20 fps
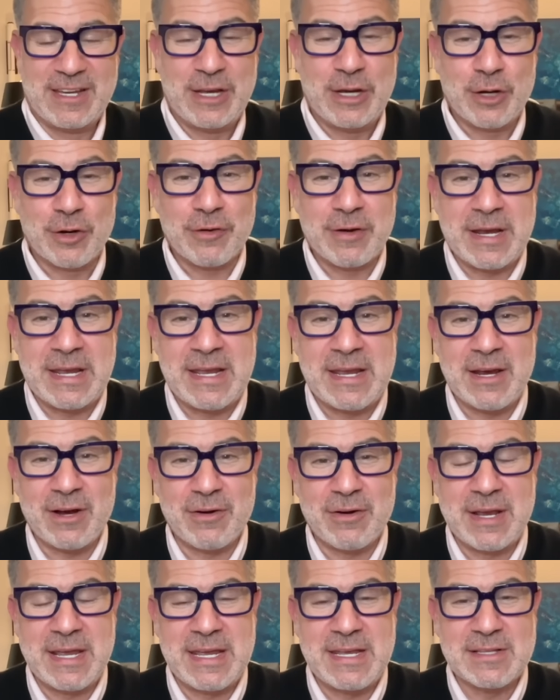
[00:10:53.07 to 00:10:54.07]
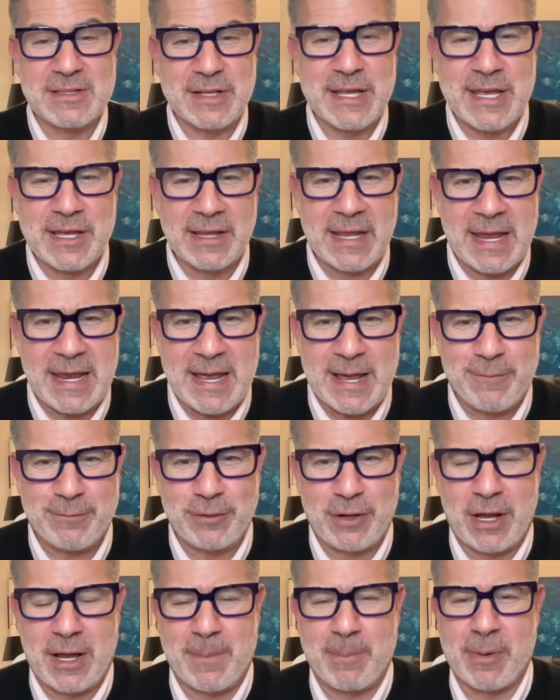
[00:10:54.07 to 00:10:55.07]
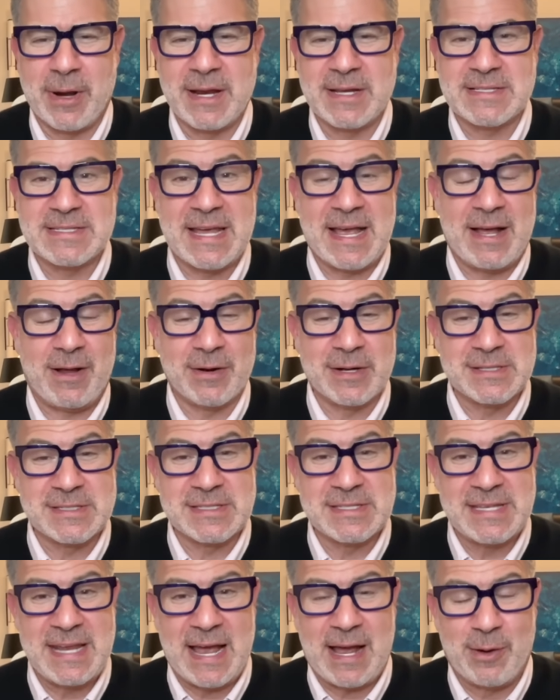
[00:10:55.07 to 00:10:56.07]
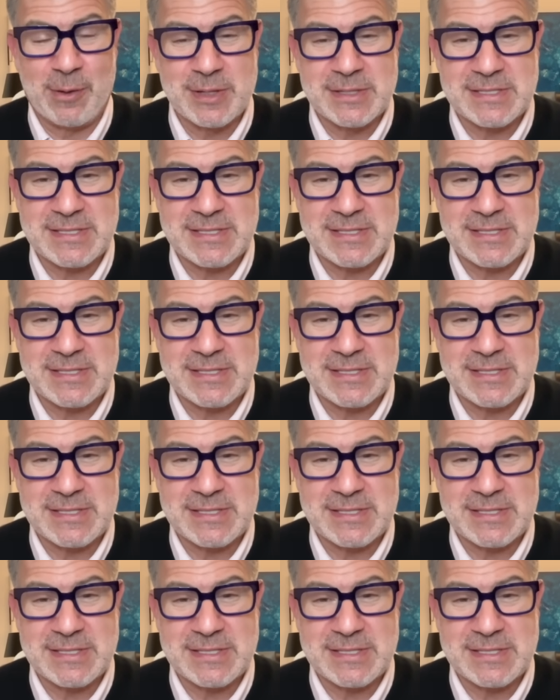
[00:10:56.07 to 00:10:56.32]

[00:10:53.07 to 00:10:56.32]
Heary, heary, Legal AF Law Breakdown is now in